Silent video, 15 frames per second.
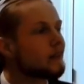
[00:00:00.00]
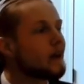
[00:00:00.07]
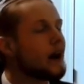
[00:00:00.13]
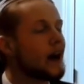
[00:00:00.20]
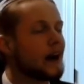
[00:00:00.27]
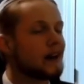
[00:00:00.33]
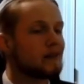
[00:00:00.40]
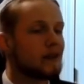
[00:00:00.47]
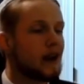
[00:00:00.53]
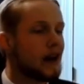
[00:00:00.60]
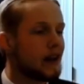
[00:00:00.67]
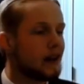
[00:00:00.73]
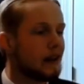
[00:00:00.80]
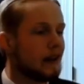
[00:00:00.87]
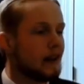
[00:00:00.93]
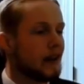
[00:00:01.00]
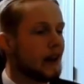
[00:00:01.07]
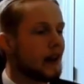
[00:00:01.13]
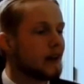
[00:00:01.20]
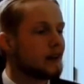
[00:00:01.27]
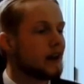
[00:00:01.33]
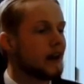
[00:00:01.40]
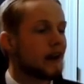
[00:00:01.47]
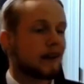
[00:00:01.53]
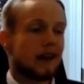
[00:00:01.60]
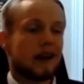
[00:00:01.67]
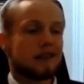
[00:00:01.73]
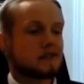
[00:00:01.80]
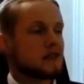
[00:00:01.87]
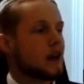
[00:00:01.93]
Right. And I
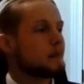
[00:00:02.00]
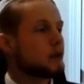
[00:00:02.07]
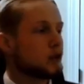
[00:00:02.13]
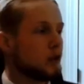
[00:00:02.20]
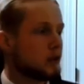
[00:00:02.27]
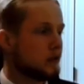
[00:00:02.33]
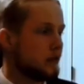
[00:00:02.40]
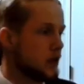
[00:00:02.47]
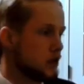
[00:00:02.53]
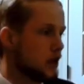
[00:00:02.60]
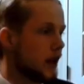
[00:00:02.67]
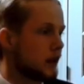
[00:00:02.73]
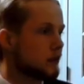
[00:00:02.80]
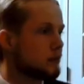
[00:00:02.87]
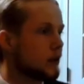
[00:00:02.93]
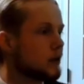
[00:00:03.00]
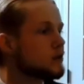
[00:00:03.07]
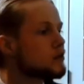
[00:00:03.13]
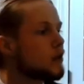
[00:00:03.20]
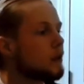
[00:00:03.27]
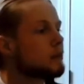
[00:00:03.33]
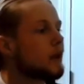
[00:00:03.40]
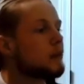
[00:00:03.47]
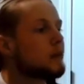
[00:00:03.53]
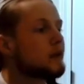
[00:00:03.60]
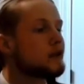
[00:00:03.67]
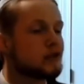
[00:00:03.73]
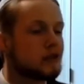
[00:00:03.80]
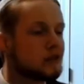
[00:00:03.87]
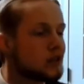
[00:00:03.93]
can't say I'm a goldfish expert, so I probably
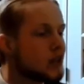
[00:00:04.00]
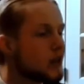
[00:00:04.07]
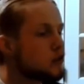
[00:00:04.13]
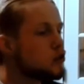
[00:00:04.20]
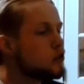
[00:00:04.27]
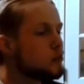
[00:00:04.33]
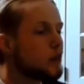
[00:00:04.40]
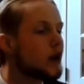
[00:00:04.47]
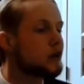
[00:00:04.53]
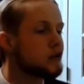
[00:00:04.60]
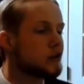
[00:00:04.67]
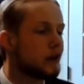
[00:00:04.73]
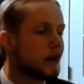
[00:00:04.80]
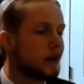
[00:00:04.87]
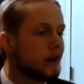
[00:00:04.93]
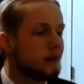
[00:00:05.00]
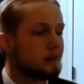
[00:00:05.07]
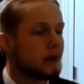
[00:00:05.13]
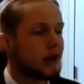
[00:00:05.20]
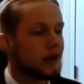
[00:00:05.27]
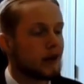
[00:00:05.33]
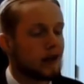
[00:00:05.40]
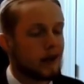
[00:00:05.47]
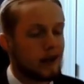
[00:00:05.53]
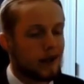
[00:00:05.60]
shouldn't say too much on it, but